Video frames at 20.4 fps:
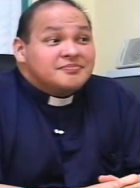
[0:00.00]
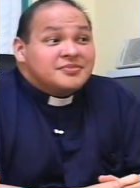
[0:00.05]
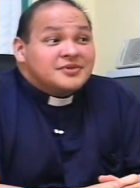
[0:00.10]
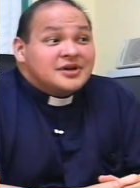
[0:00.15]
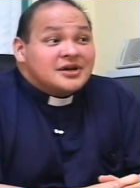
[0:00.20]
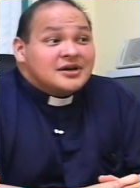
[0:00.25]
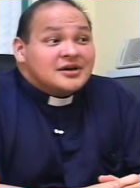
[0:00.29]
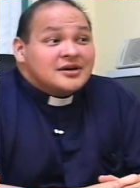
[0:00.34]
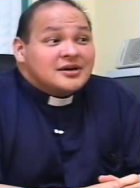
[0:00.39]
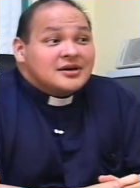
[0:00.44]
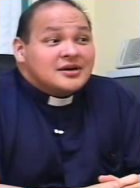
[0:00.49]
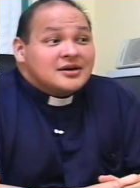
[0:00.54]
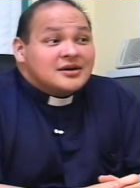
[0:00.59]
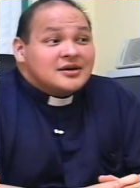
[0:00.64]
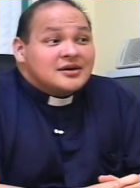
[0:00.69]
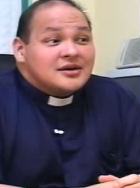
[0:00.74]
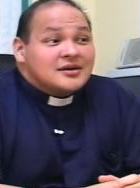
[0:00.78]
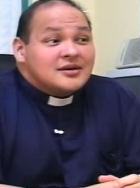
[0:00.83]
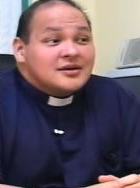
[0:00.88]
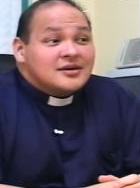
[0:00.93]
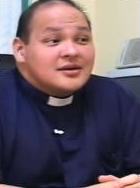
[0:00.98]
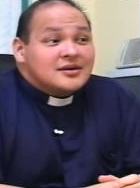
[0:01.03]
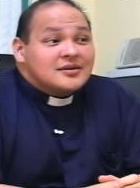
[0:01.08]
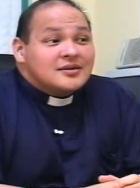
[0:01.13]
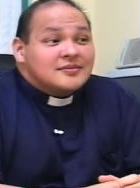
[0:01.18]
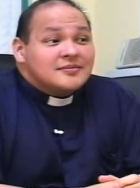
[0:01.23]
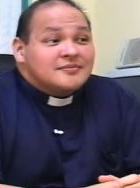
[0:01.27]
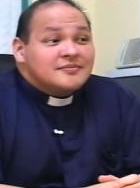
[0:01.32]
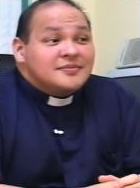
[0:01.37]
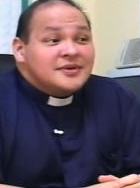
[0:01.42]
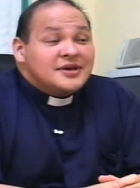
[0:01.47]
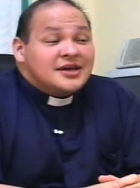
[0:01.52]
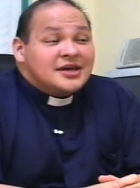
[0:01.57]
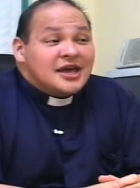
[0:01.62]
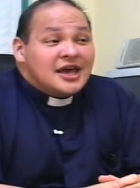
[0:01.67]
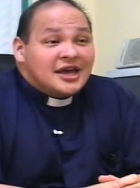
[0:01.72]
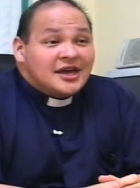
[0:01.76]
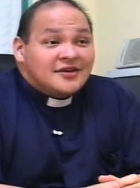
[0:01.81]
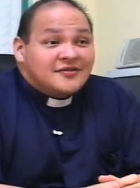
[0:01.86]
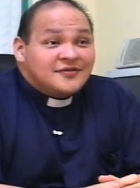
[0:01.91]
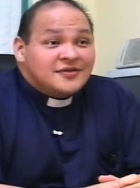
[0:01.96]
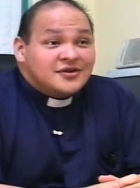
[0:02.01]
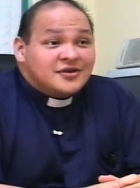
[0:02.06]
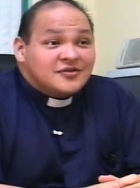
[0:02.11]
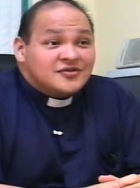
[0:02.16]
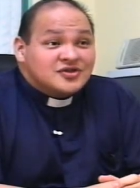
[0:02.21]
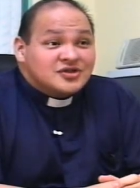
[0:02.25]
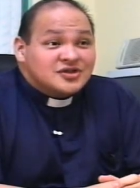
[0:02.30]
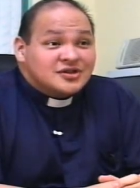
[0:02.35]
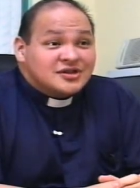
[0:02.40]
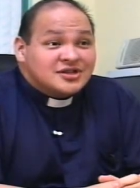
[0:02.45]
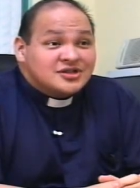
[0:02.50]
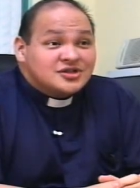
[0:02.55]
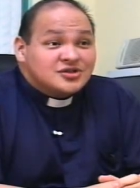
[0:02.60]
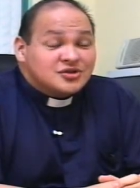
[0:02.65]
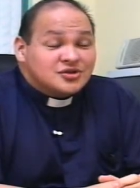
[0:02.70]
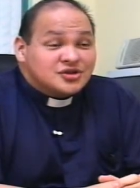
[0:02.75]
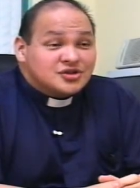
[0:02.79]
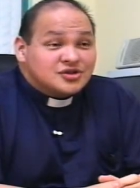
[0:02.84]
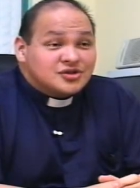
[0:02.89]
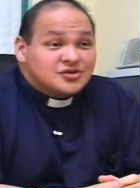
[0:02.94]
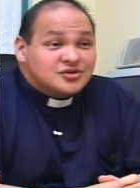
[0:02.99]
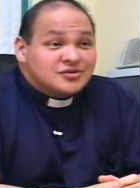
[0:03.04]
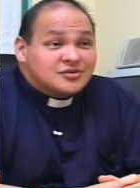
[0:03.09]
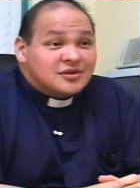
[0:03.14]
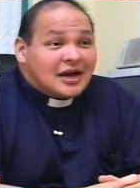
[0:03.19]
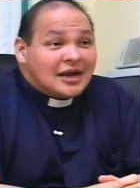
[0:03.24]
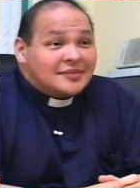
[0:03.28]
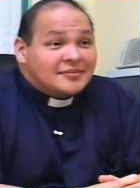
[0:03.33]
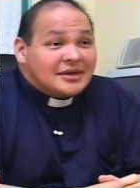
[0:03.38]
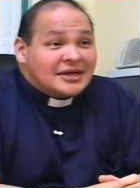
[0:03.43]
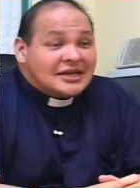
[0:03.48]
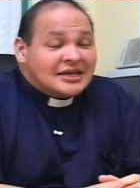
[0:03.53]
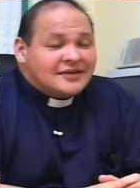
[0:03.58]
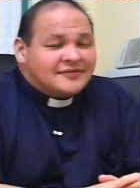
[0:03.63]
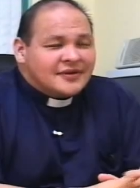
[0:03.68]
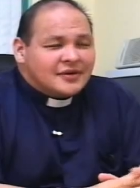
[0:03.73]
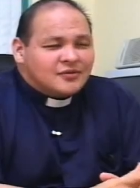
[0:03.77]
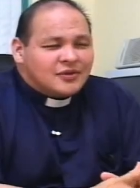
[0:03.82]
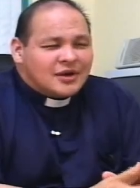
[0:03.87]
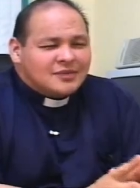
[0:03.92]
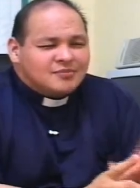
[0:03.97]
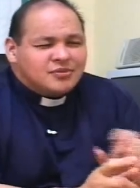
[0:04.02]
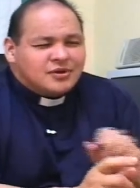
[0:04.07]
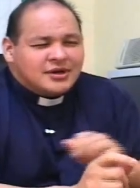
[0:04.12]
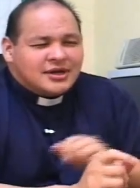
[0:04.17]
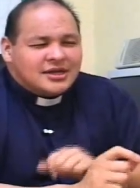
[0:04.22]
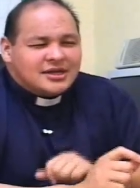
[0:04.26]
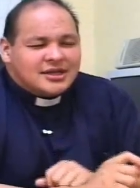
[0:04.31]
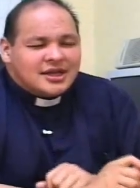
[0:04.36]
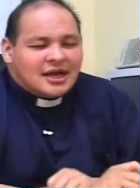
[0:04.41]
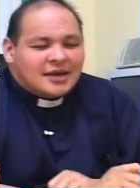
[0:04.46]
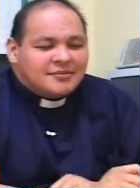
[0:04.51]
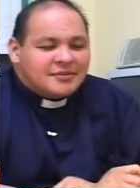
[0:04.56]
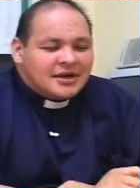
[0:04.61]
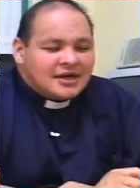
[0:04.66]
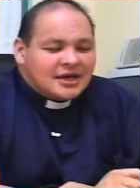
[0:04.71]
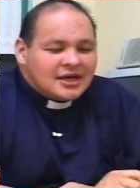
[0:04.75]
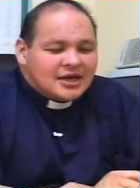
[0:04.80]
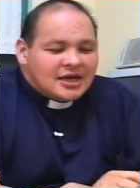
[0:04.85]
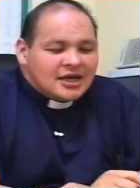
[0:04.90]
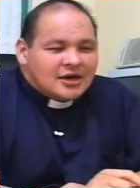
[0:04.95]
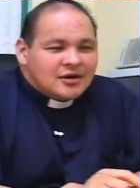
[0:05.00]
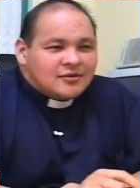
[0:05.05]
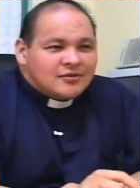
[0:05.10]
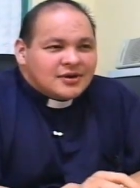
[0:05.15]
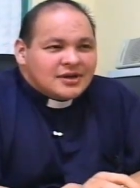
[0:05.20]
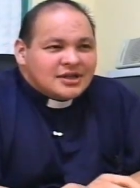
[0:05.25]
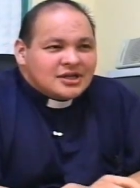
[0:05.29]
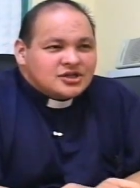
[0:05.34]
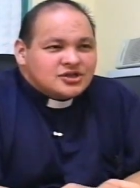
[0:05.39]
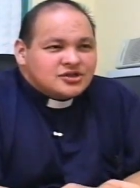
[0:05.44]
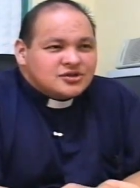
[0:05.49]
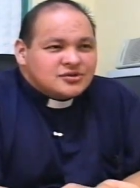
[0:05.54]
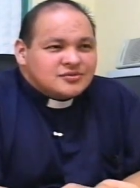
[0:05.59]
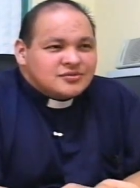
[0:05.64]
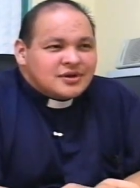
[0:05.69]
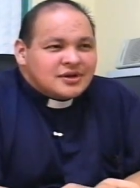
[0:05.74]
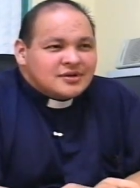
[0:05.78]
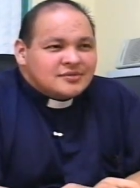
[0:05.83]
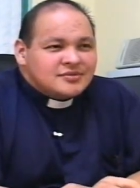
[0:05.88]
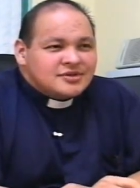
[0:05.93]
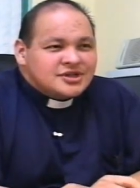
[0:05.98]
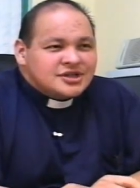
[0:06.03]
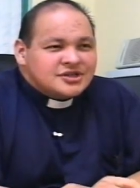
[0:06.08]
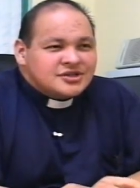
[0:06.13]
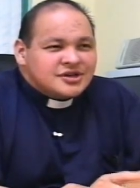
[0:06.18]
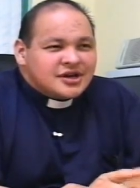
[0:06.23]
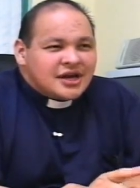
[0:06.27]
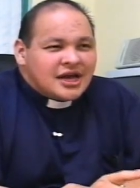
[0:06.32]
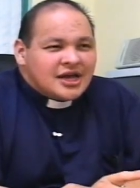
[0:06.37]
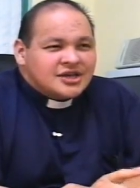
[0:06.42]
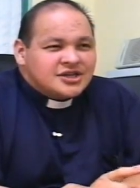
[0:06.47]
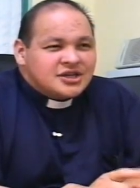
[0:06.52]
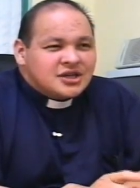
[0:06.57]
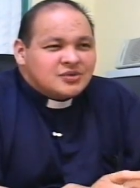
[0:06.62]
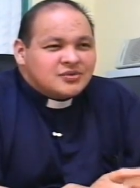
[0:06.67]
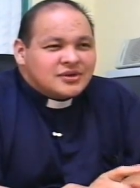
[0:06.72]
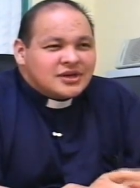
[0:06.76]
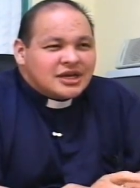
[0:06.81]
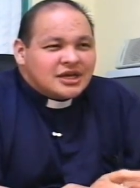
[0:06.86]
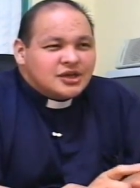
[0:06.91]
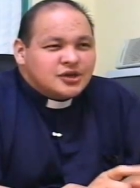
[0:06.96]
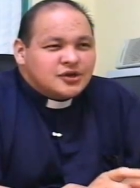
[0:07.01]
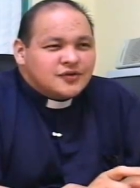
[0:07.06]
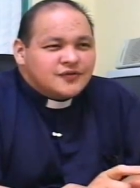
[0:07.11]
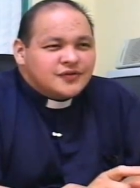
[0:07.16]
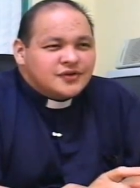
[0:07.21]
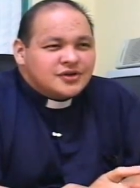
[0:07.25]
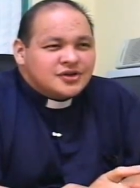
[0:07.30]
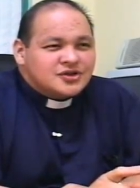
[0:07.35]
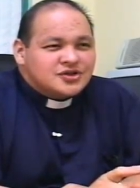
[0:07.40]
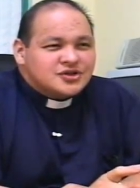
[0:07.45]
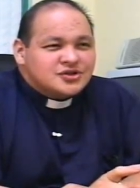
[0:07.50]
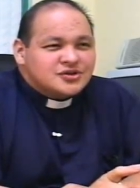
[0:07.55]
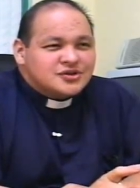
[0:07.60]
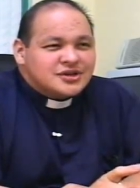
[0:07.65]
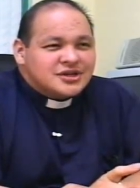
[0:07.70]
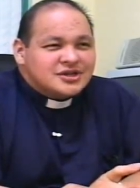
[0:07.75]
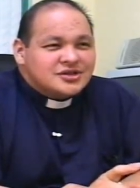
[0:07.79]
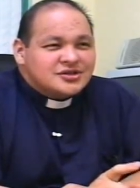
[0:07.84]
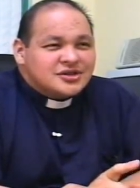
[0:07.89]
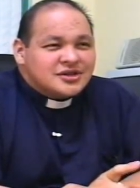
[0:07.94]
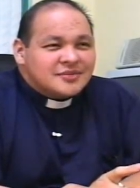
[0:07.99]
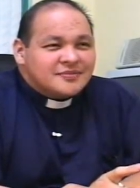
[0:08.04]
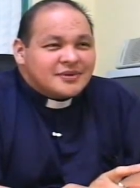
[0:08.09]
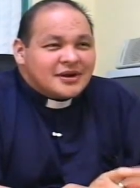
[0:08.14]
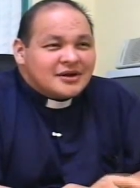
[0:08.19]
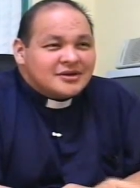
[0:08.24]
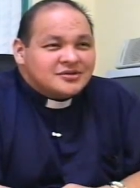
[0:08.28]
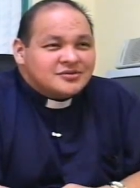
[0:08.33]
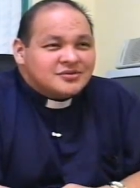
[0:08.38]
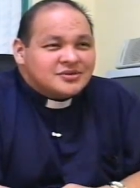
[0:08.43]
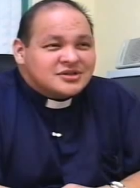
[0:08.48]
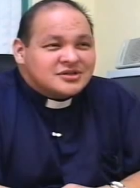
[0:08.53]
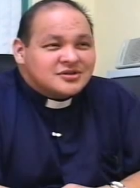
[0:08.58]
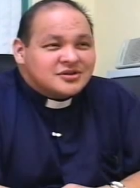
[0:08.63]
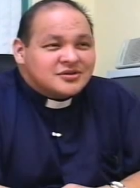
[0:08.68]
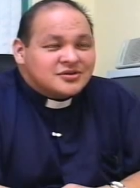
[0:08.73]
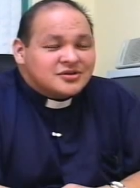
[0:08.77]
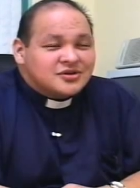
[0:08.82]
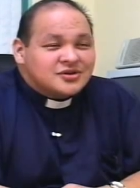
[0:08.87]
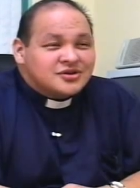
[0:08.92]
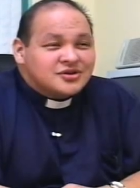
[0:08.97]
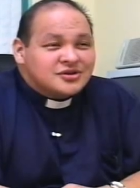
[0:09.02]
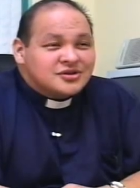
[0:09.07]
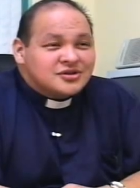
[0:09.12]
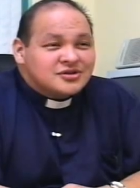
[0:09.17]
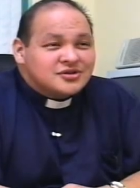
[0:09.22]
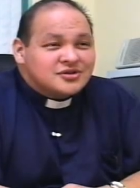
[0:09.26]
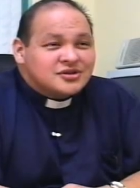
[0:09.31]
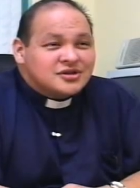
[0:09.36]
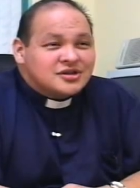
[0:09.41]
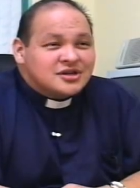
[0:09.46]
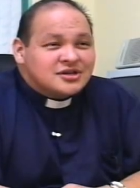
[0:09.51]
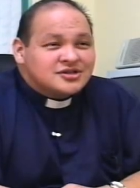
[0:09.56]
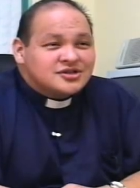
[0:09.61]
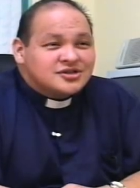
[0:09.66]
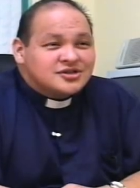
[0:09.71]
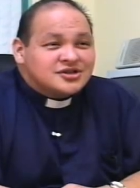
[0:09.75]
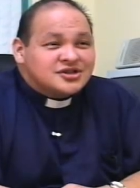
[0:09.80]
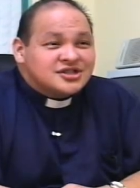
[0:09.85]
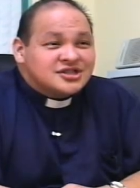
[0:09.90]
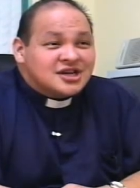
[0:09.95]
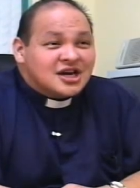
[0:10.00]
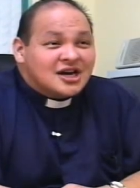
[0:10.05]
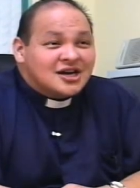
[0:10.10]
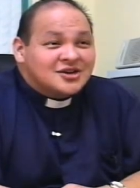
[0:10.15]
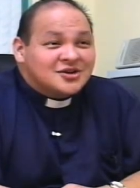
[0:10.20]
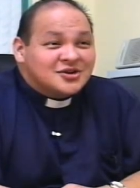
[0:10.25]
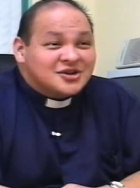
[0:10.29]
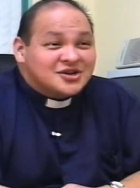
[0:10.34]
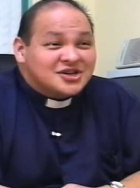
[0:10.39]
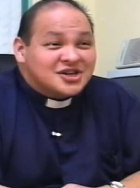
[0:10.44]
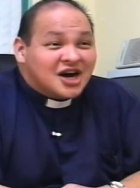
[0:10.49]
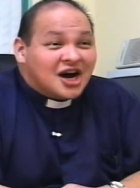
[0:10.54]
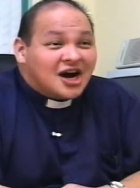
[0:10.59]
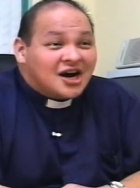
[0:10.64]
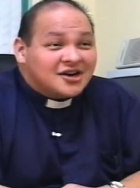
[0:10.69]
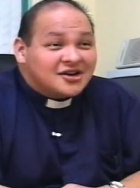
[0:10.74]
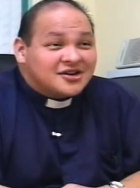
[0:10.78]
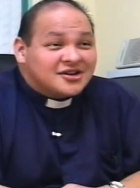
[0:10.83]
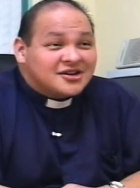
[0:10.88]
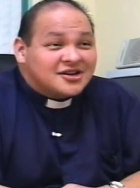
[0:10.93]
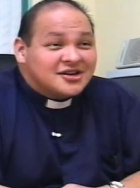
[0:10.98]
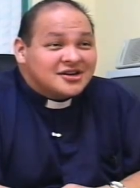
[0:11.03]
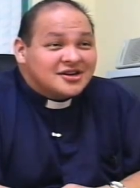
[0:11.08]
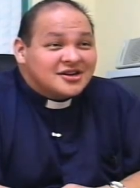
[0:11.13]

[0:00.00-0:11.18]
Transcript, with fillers: the behavior of students towards school. I believe at one point in time, when the when Sister Angela would interview the students or the parents, was do you, does your son or daughter